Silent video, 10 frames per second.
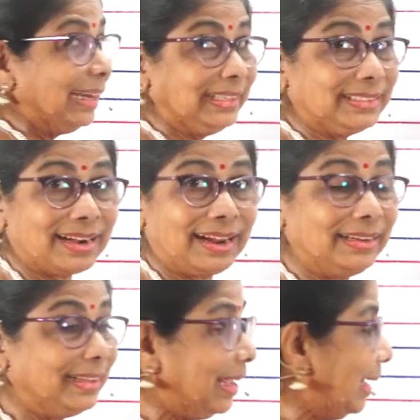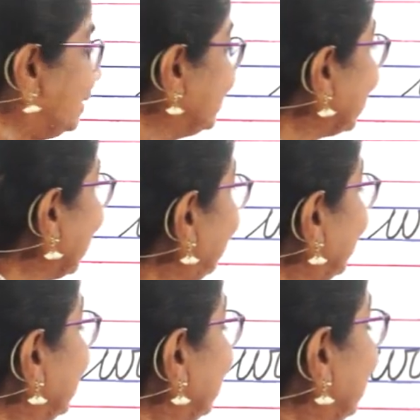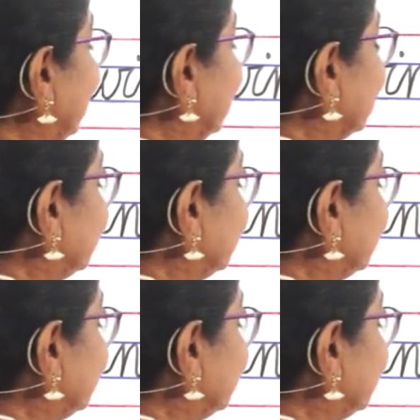Let's write the S capital